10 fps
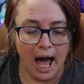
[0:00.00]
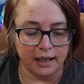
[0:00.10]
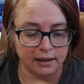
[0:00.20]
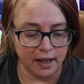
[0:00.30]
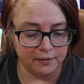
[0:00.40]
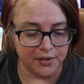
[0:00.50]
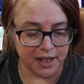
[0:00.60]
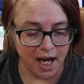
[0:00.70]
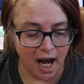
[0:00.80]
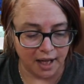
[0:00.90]
I love
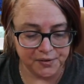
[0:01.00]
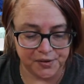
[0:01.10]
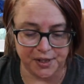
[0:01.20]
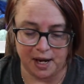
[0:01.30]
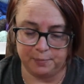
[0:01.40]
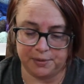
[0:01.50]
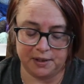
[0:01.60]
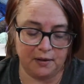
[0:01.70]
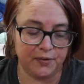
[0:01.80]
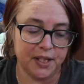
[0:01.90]
the
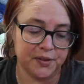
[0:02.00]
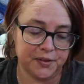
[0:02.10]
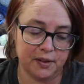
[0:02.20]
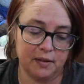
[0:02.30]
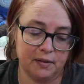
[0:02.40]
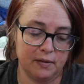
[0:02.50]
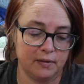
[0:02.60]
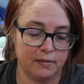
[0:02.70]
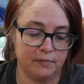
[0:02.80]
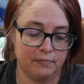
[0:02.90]
concept of these,
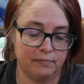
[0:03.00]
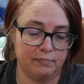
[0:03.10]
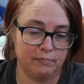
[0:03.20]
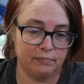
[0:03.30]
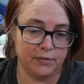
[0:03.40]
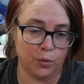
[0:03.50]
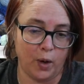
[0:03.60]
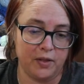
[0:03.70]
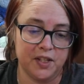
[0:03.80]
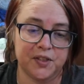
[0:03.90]
the
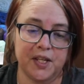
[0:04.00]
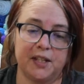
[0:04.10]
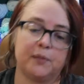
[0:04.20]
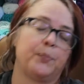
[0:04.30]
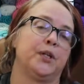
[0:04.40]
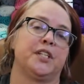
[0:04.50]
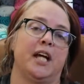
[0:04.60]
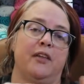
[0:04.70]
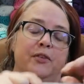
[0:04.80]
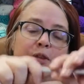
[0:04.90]
way these put
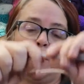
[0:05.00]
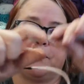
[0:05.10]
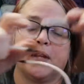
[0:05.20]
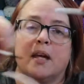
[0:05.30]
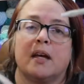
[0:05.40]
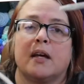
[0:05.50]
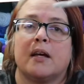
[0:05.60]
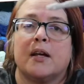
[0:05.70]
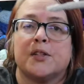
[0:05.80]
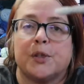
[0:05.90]
together though.
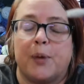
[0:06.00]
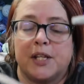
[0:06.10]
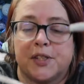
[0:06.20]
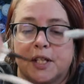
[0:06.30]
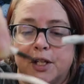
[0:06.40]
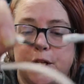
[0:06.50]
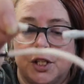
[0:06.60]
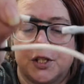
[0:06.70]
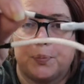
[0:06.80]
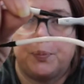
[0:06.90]
So basically
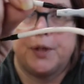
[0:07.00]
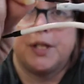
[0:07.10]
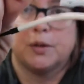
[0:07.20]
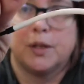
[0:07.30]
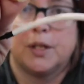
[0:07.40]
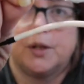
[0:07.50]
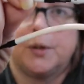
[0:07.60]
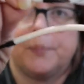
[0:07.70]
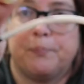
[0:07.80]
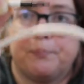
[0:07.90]
you just put your
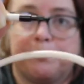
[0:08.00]
little,